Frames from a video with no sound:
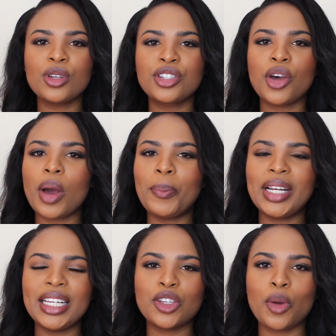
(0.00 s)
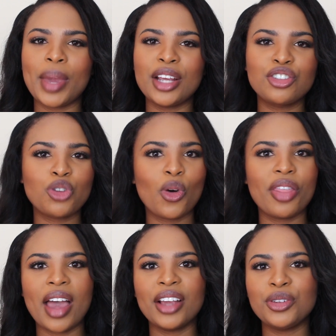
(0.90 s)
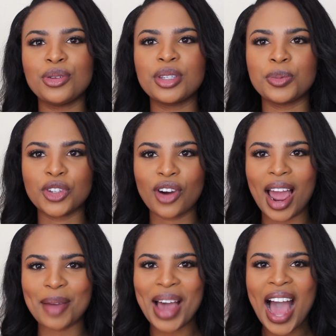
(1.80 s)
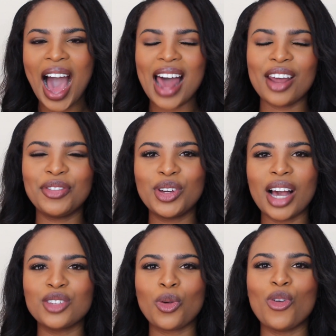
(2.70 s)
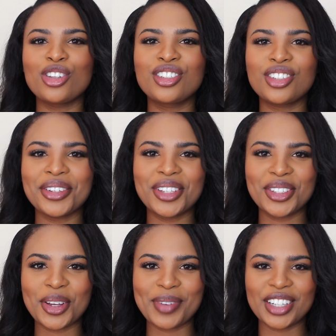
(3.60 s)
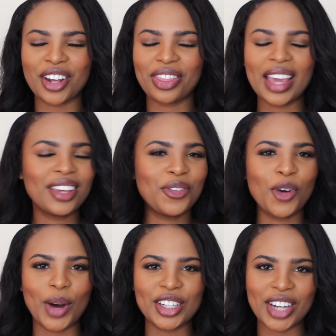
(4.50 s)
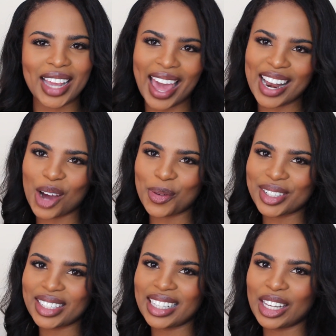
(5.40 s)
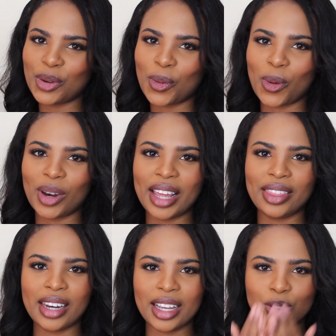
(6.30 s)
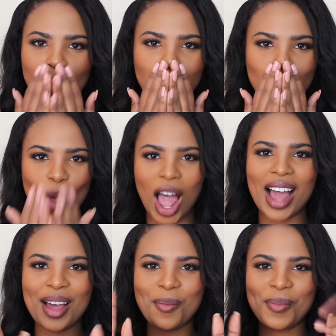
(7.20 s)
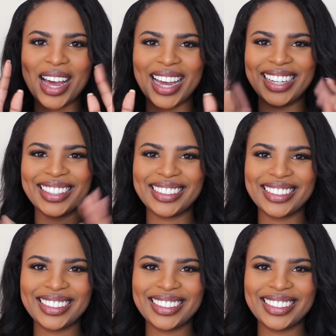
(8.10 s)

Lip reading: Also, please make sure that you subscribe. I love you guys all so much. Thank you for watching, and I will see you all in the next one. Mwah. Bye.